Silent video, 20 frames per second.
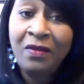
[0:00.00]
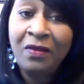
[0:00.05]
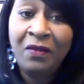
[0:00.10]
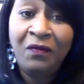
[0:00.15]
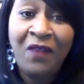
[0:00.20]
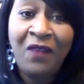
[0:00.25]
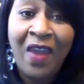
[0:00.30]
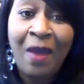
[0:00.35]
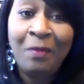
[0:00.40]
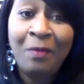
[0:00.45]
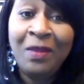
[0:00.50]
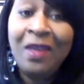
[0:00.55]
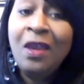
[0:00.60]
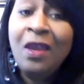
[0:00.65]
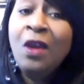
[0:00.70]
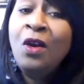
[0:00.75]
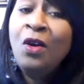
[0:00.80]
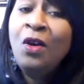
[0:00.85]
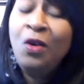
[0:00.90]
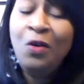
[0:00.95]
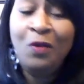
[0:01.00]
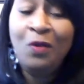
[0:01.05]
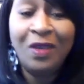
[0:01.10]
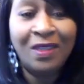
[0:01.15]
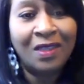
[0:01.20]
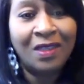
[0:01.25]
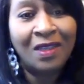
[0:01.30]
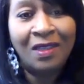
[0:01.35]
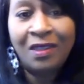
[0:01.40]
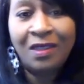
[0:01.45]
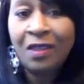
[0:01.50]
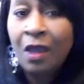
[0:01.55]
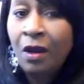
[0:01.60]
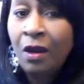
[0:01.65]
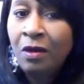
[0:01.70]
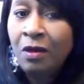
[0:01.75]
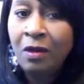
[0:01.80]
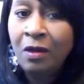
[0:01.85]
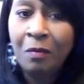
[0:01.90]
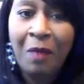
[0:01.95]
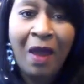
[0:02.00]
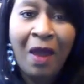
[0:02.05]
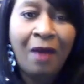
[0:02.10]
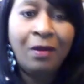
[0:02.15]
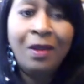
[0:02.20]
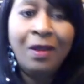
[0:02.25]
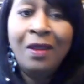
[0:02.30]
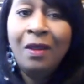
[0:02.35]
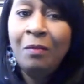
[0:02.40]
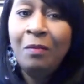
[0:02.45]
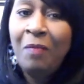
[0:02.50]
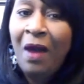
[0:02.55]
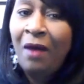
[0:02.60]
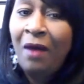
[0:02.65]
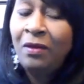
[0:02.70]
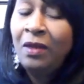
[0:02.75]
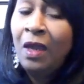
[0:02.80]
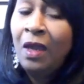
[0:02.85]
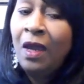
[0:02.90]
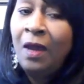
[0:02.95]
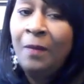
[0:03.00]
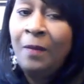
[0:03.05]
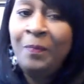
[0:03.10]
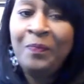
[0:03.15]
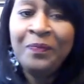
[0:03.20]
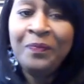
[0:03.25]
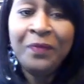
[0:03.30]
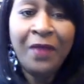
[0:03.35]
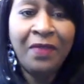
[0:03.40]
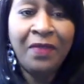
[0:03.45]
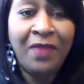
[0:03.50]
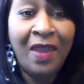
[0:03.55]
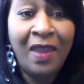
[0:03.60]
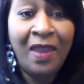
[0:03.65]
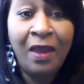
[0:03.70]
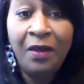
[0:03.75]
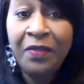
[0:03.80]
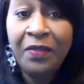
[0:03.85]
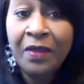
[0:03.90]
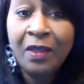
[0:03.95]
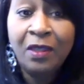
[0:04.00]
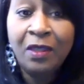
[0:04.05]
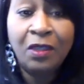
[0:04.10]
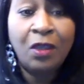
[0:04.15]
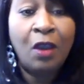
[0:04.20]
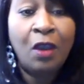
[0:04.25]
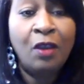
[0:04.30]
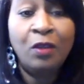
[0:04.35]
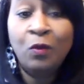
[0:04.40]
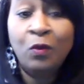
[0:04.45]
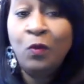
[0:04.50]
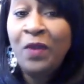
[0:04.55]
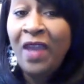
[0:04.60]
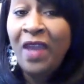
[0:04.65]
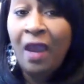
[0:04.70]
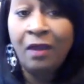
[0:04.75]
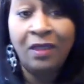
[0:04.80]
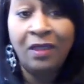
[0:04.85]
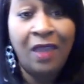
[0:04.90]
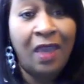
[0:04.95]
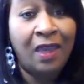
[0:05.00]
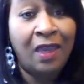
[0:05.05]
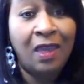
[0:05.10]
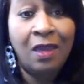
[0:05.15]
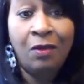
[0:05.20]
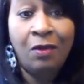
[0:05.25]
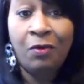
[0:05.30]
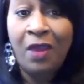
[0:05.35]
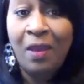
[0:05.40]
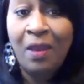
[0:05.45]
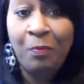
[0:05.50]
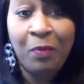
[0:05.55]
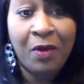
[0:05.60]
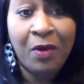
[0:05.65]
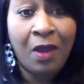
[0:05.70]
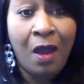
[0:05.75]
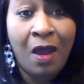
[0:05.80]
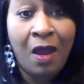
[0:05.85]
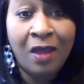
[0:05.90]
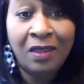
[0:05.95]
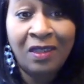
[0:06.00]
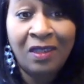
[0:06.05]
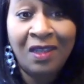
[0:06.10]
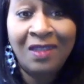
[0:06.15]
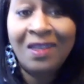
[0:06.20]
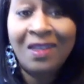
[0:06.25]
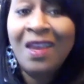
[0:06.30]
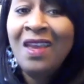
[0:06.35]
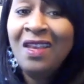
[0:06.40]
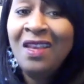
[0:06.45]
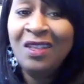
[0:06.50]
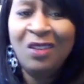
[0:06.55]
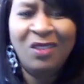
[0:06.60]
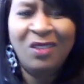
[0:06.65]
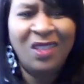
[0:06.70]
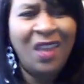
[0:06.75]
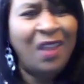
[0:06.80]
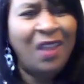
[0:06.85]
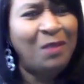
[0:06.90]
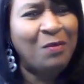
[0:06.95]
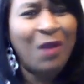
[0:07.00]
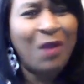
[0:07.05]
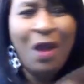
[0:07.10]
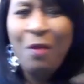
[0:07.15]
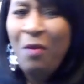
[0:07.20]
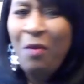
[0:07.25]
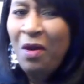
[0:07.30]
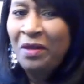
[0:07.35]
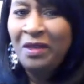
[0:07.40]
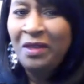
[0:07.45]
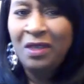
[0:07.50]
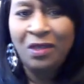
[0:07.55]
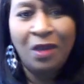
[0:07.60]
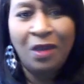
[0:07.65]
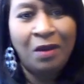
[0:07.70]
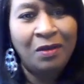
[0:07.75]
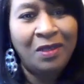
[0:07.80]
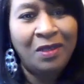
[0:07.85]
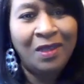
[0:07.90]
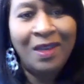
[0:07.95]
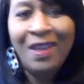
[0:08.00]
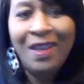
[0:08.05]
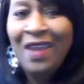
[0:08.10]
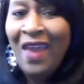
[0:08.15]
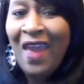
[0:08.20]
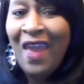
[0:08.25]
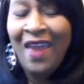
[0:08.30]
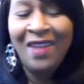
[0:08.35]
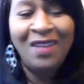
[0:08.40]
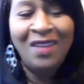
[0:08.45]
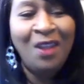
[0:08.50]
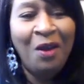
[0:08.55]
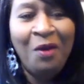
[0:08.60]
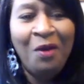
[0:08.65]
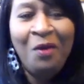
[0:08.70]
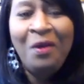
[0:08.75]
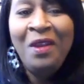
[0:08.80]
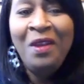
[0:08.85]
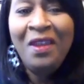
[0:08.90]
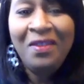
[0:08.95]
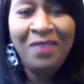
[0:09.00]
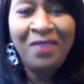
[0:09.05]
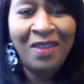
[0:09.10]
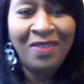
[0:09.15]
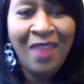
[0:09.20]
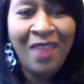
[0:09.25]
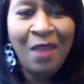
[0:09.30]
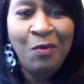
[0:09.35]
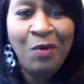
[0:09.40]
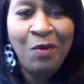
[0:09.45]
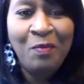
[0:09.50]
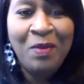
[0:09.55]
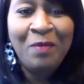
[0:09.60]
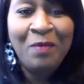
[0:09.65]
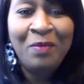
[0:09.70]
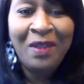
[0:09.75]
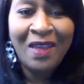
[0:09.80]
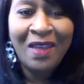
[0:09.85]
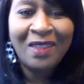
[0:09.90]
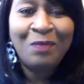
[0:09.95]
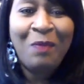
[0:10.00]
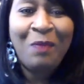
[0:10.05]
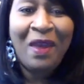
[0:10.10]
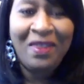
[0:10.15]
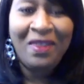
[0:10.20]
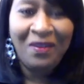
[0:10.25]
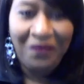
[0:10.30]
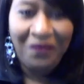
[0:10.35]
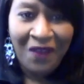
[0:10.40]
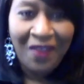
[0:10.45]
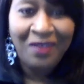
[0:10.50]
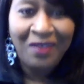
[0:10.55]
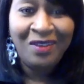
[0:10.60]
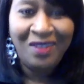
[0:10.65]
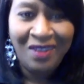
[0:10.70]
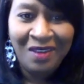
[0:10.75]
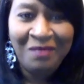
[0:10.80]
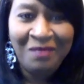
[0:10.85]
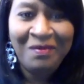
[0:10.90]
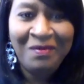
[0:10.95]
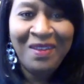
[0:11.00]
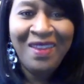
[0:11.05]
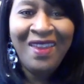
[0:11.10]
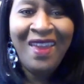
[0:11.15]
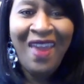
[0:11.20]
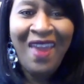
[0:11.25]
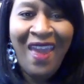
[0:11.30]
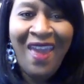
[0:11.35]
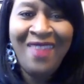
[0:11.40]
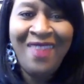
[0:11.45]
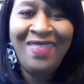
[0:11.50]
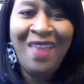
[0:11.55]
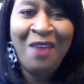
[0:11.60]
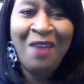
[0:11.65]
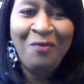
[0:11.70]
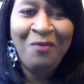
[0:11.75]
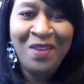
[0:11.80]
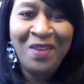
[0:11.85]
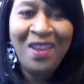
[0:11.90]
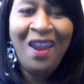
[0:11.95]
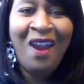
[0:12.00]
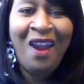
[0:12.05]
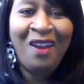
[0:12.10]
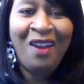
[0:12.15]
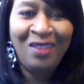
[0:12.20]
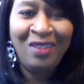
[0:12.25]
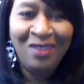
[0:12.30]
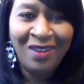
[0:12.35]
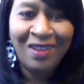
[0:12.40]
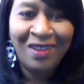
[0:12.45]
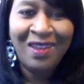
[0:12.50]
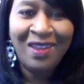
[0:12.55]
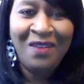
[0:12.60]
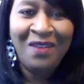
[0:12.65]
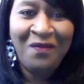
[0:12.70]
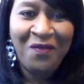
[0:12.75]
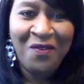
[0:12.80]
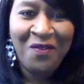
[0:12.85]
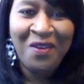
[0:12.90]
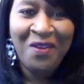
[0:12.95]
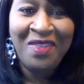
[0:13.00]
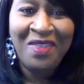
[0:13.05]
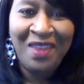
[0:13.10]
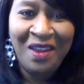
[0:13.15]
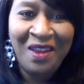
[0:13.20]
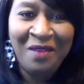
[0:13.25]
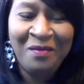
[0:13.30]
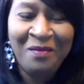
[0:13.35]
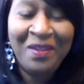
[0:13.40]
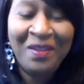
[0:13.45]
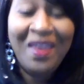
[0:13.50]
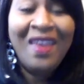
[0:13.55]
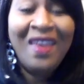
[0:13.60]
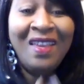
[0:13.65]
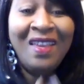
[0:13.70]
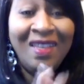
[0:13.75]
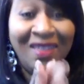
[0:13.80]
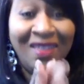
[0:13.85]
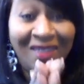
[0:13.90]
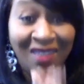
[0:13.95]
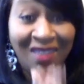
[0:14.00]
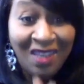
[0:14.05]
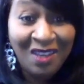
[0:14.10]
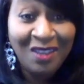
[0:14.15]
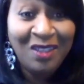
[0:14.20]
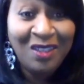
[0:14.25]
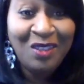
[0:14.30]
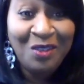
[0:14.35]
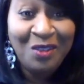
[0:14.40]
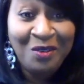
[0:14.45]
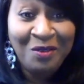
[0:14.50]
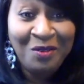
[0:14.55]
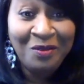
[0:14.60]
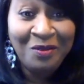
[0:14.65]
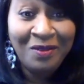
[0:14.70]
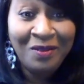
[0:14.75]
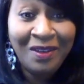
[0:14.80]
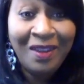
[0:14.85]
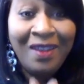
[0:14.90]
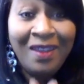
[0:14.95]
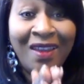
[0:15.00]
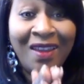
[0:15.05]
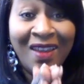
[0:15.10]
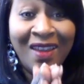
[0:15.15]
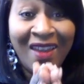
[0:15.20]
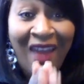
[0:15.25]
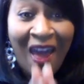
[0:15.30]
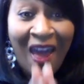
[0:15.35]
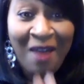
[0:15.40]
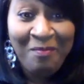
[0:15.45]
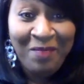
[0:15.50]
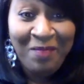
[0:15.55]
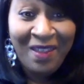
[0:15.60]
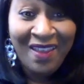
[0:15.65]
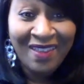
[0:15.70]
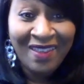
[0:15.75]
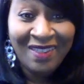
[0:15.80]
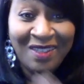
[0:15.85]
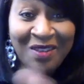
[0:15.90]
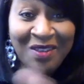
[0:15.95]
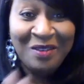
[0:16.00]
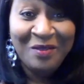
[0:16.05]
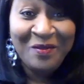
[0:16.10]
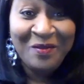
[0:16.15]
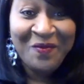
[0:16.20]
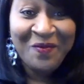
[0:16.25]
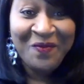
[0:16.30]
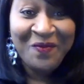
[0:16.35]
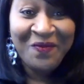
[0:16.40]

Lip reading: of the family who is concerned about the health concerns. We are taking great precautions. So tell them, come on to church, and know that they will be blessed by the fellowship and that we are looking for them. See you soon. God bless you.